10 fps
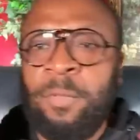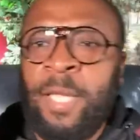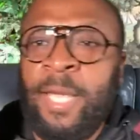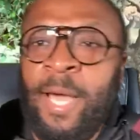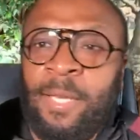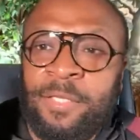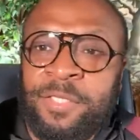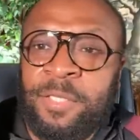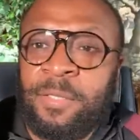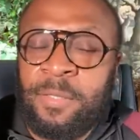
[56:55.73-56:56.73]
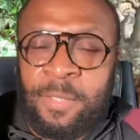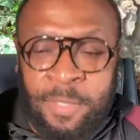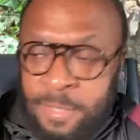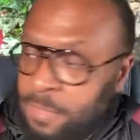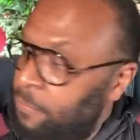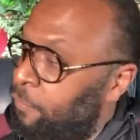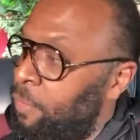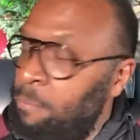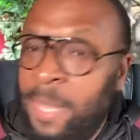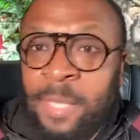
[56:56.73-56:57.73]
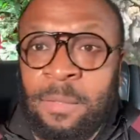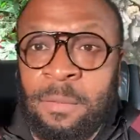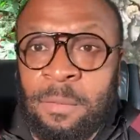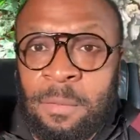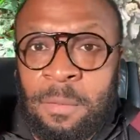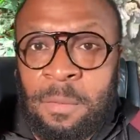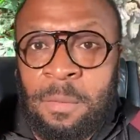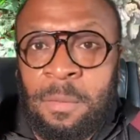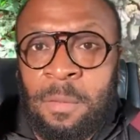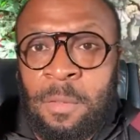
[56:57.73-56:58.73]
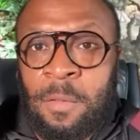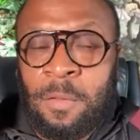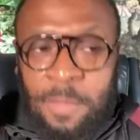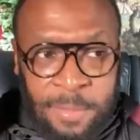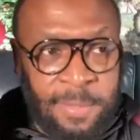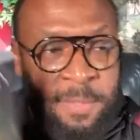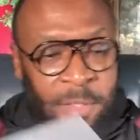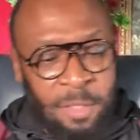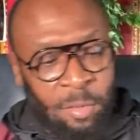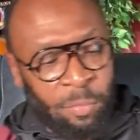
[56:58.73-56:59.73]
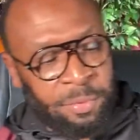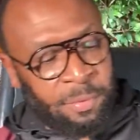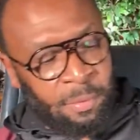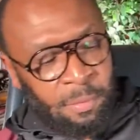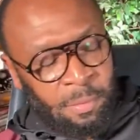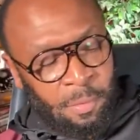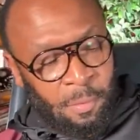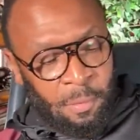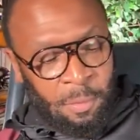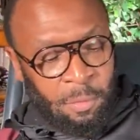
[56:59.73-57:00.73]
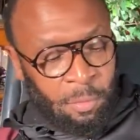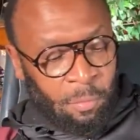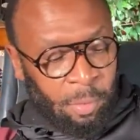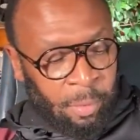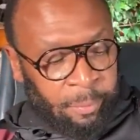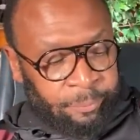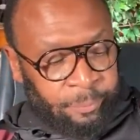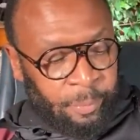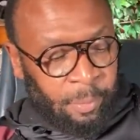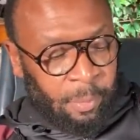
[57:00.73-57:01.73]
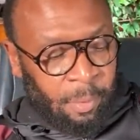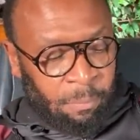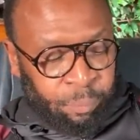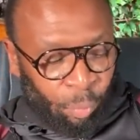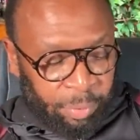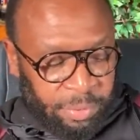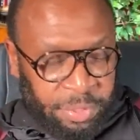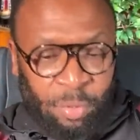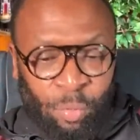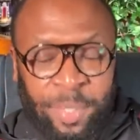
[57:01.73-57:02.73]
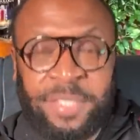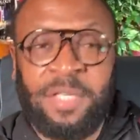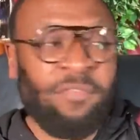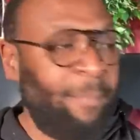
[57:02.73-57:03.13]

kingology. This is for the men. This is the deal with the, you know, a, a broken generation of